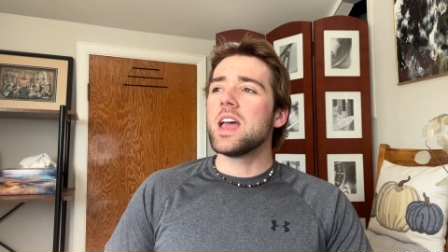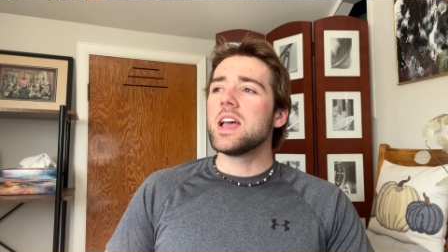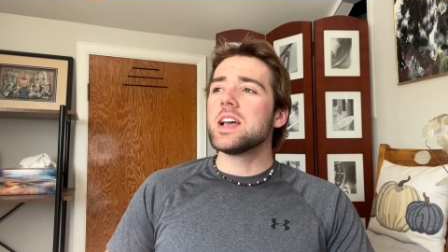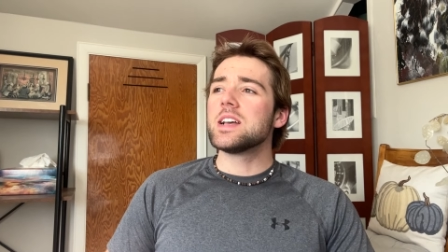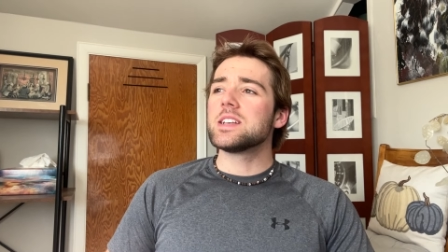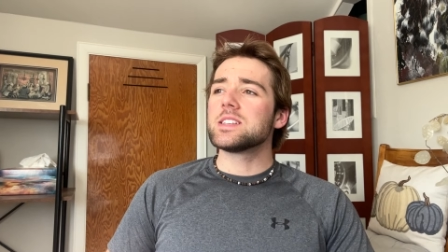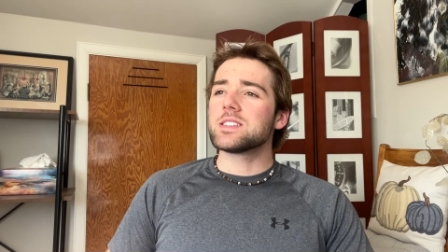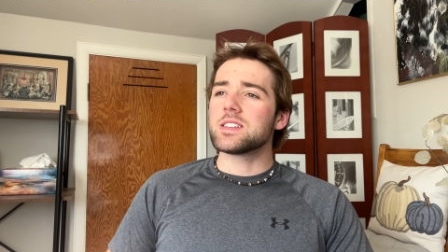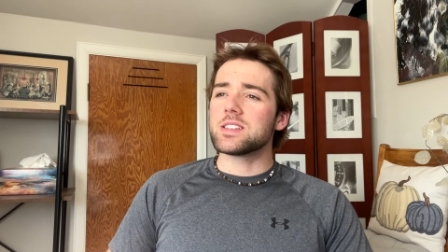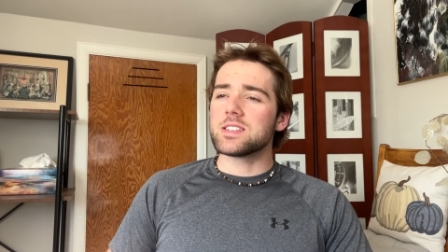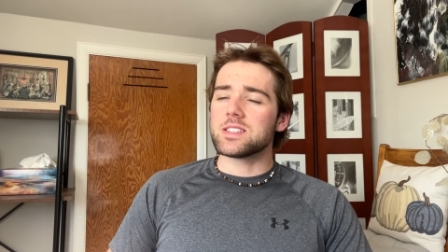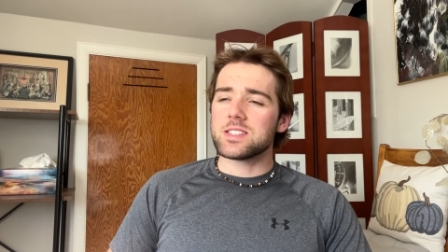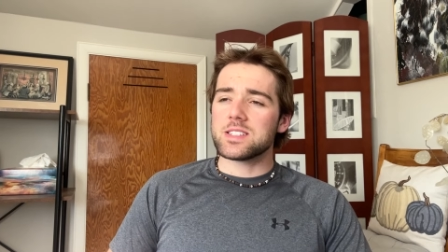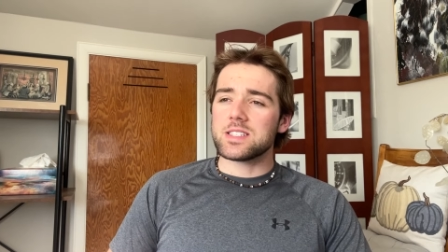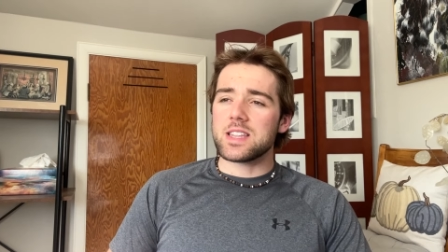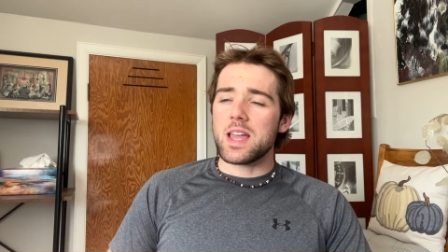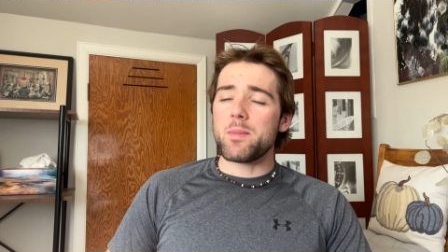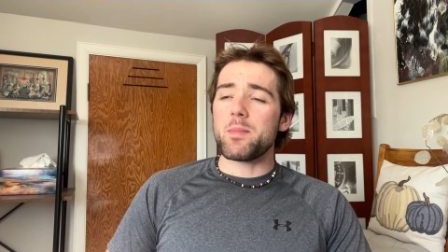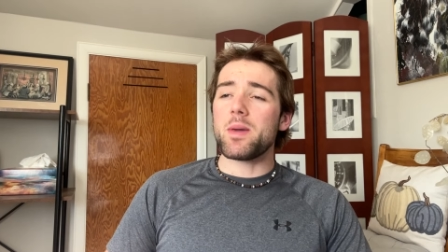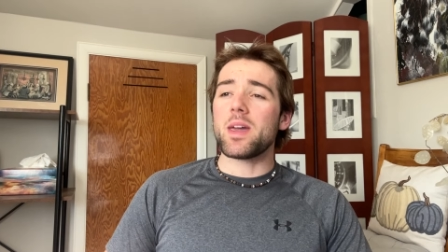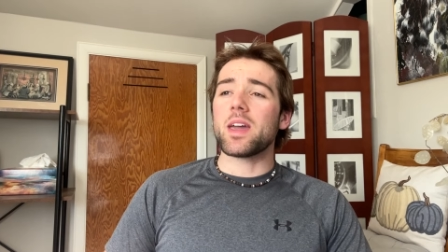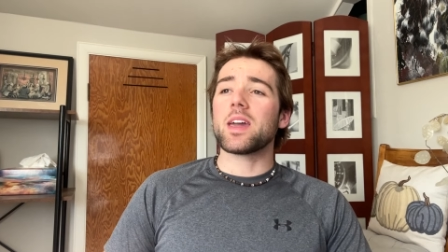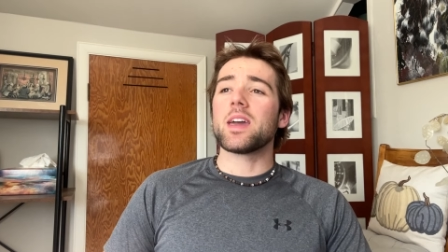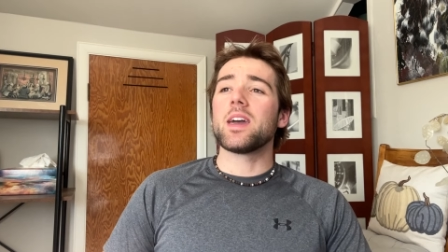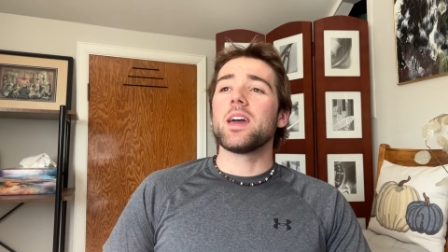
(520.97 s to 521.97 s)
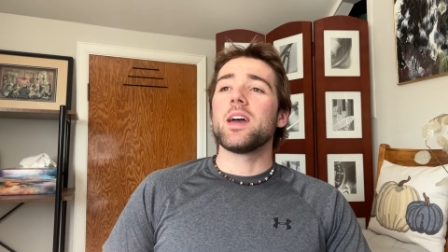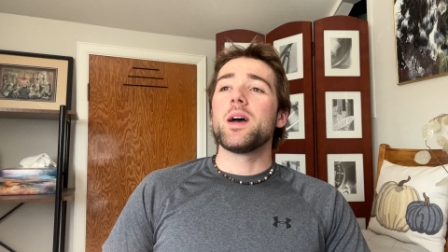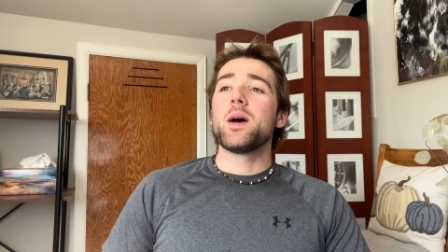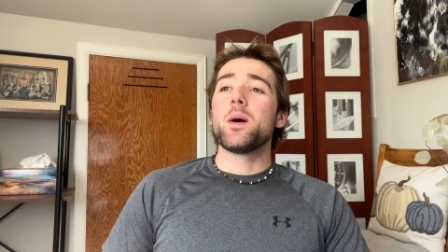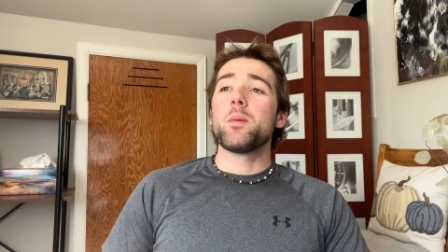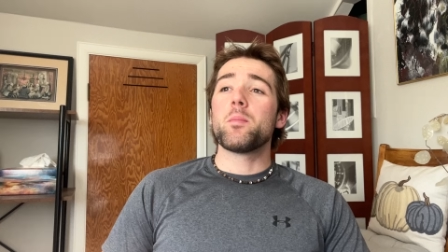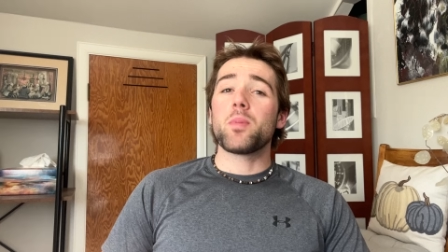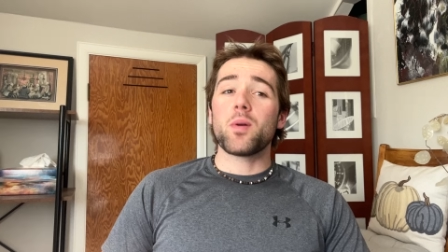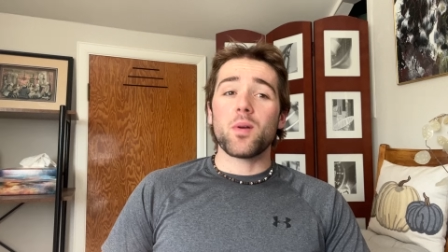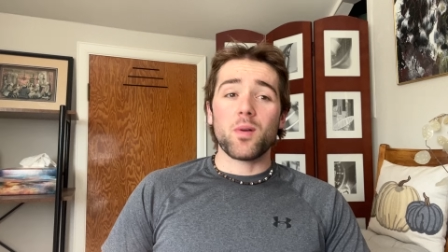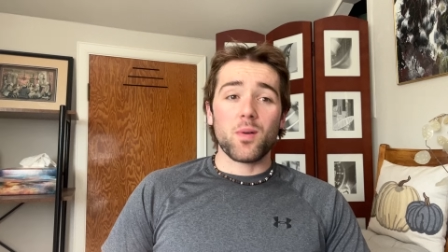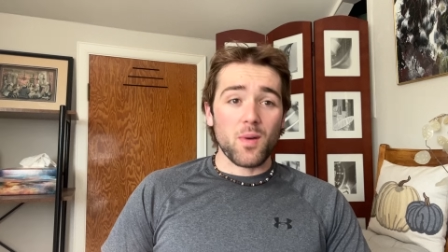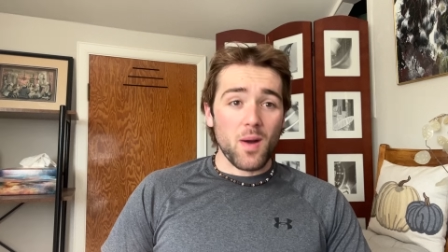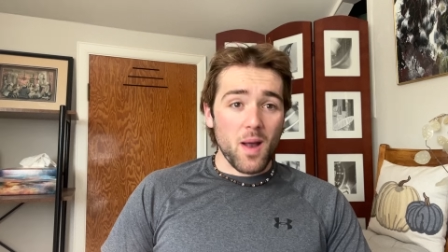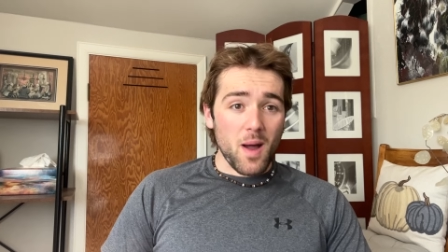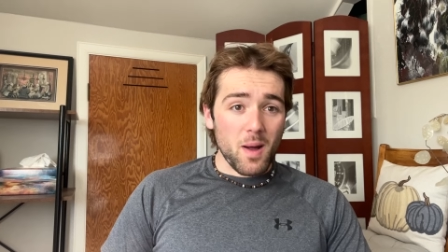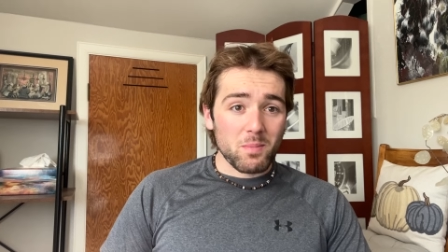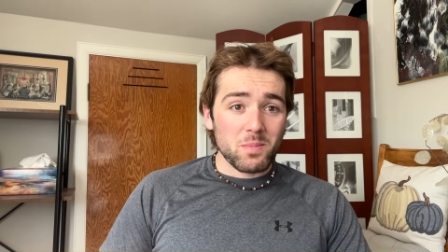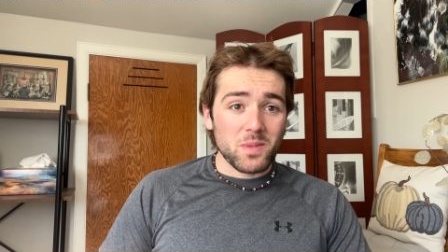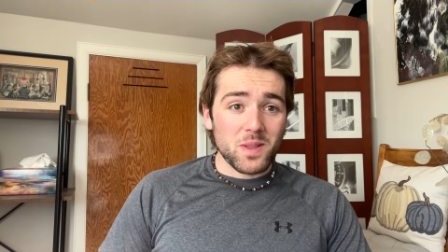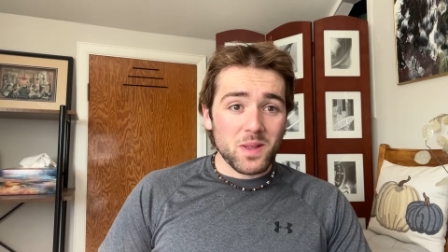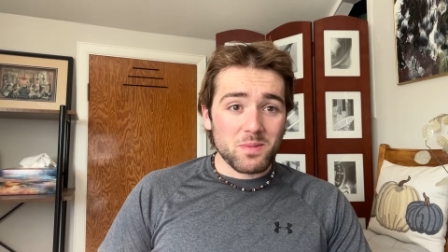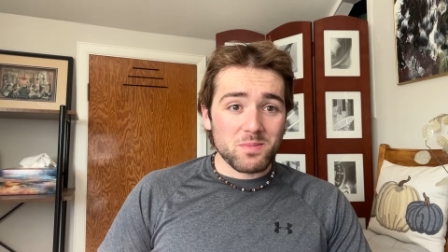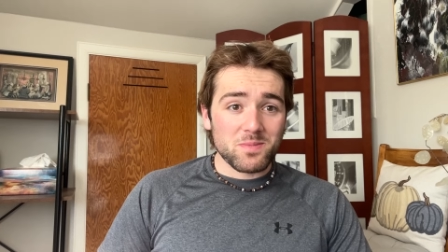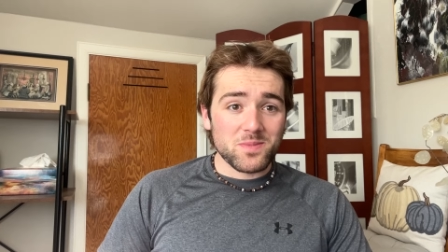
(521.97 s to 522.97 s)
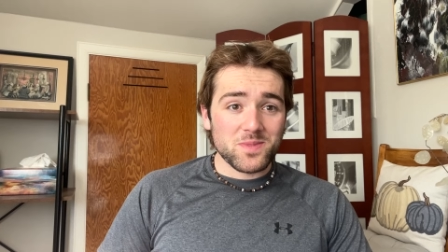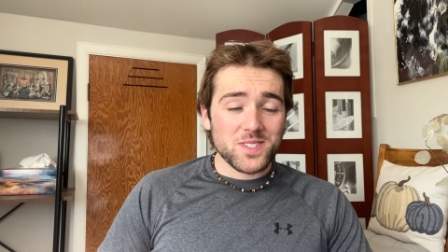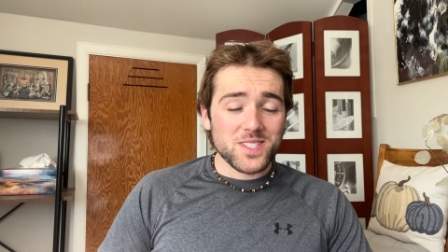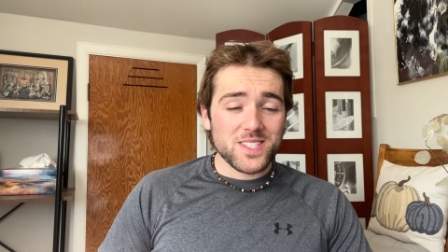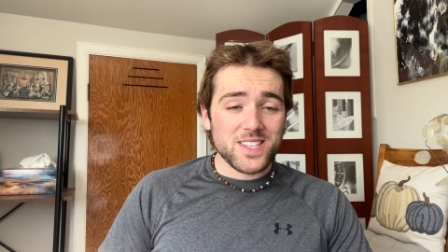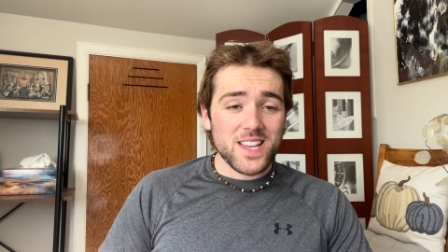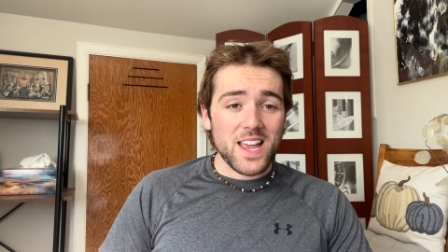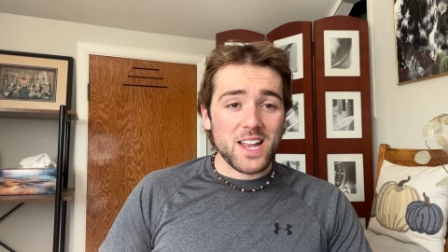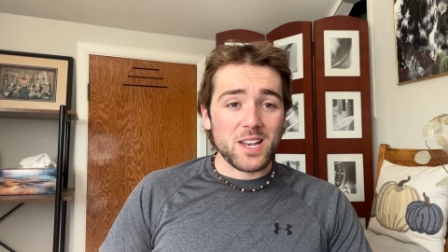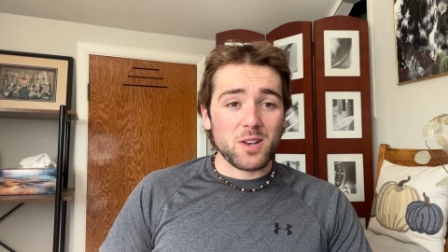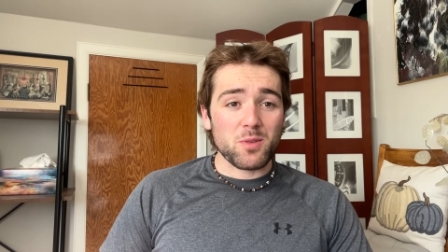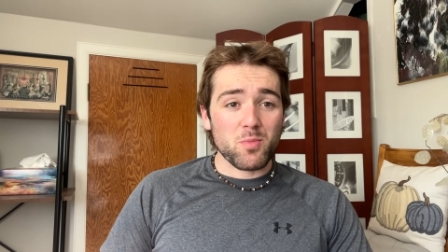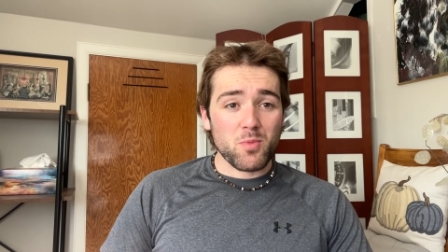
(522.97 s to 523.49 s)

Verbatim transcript: systemic problems and